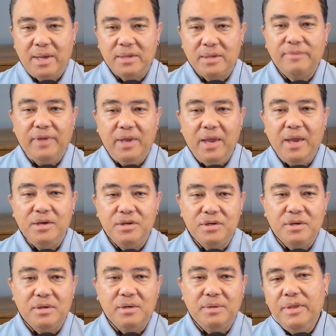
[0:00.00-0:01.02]

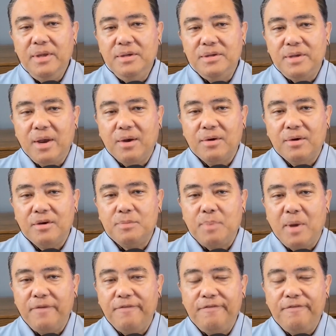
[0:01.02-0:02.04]
classification. These errors
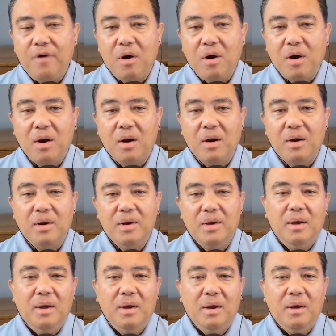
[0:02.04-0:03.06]
by far
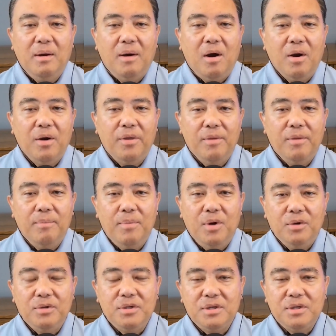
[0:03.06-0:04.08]
are the
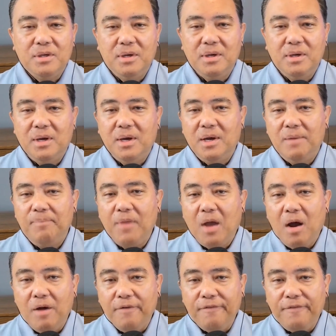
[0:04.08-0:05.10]
most
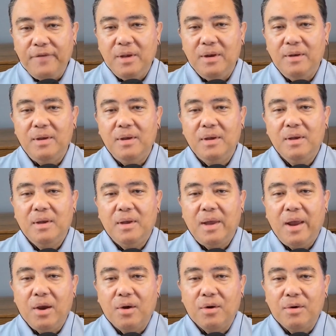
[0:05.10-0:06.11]
often
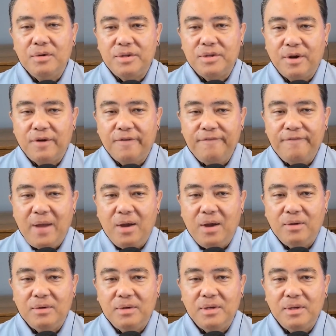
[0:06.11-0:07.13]
errors that are
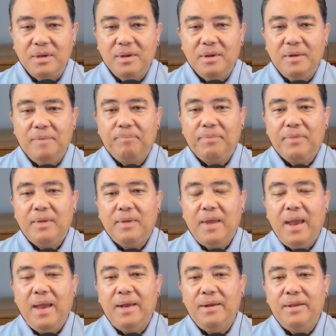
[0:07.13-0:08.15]
found,
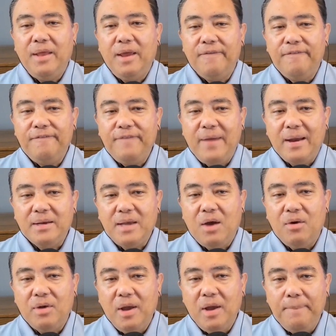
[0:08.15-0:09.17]
and they affect
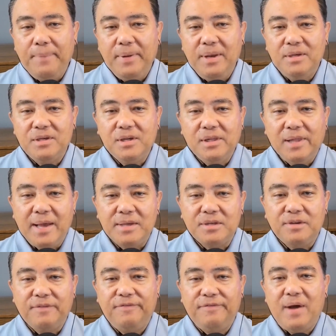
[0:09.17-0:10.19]
how companies
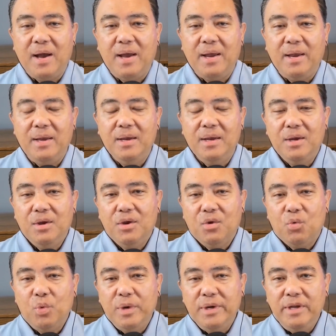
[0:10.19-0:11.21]
classify
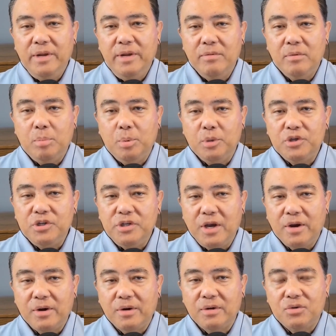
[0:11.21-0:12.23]
redeemable
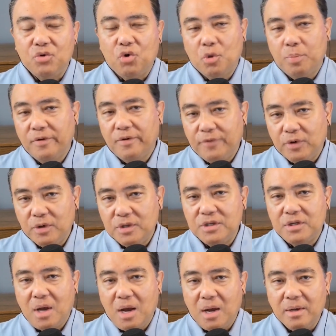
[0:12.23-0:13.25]
shares or preferred
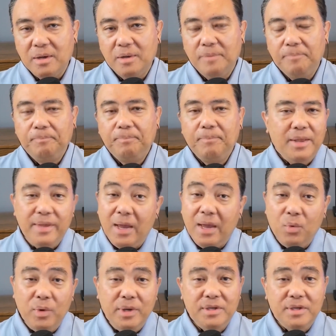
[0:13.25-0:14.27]
stock. And the
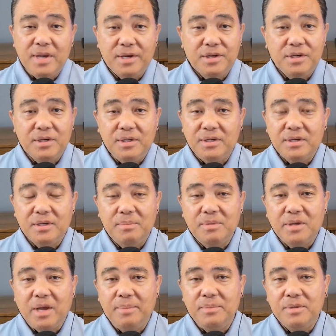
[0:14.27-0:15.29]
equity section is
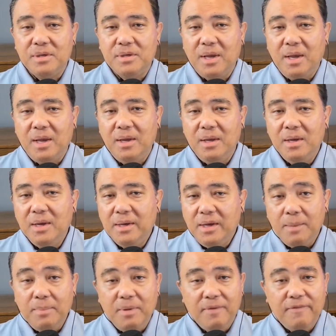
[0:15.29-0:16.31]
sometimes
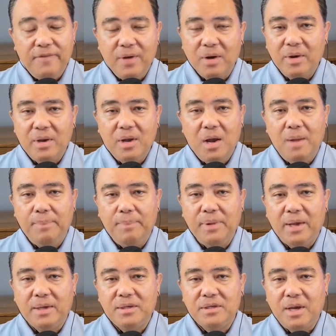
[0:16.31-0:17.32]
can be a very
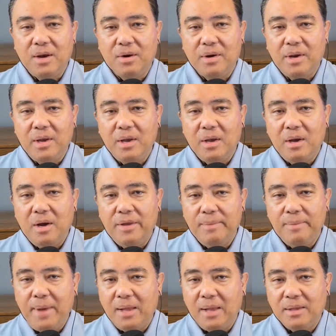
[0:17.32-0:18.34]
complex area on
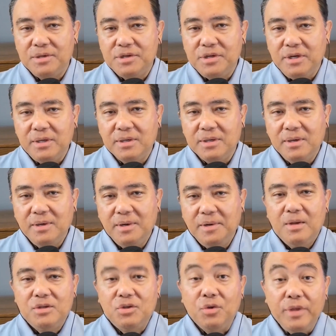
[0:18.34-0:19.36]
the balance sheet.
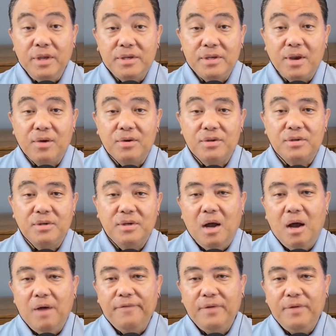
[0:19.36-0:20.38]
So these errors
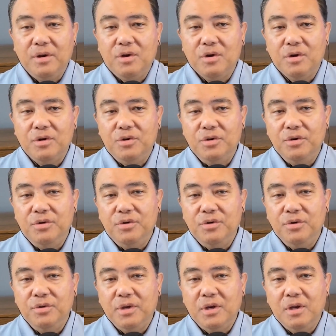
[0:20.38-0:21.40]
often occur due
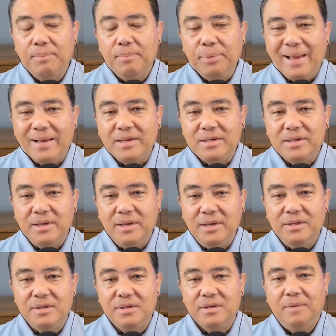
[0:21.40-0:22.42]
to the
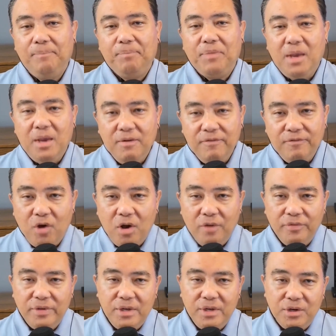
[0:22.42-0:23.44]
complexities
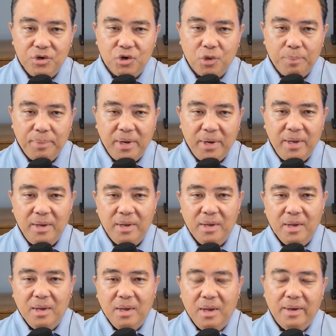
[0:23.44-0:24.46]
involved in interpreting
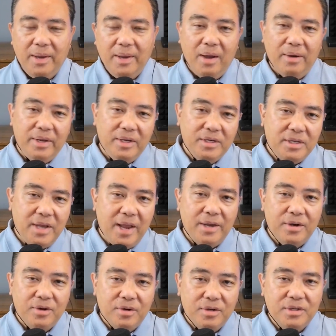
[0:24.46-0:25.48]
accounting
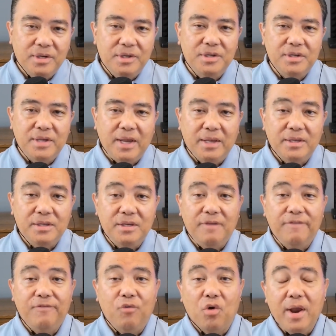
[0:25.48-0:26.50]
standards such as ASC
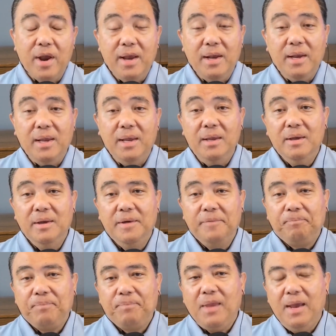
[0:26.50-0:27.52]
480
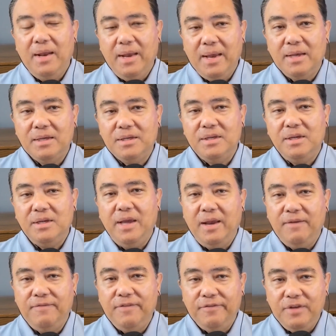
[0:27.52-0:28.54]
and ASC
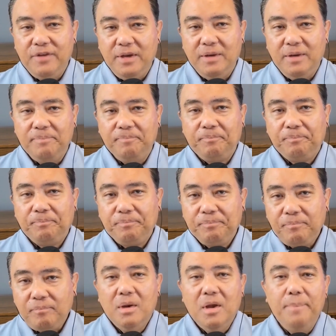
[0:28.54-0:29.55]
815.
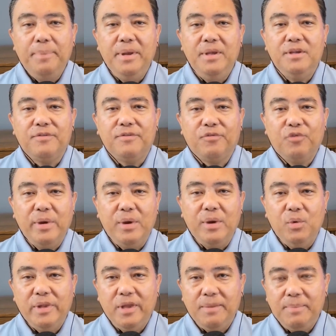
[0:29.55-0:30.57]
Companies
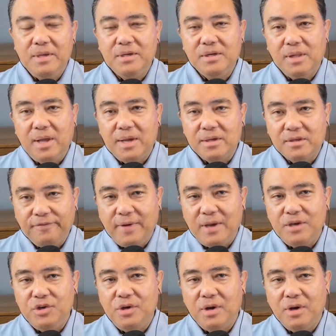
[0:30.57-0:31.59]
frequently
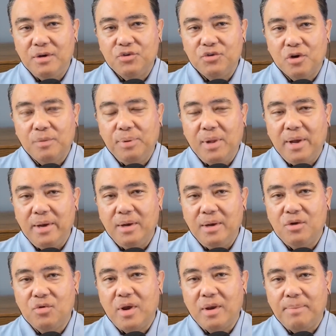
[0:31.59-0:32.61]
misclassify shares or apply
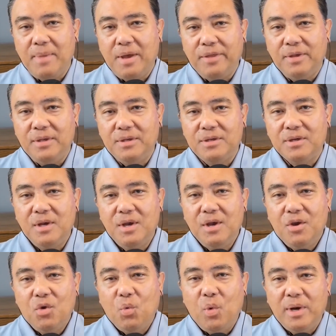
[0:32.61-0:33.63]
incorrect methods
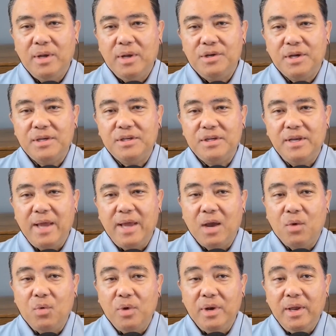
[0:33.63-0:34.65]
when adjusting
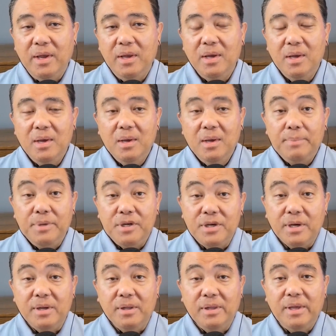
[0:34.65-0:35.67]
equity,
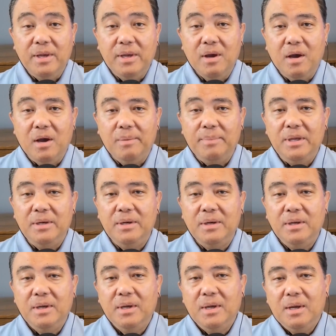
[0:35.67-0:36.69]
particularly common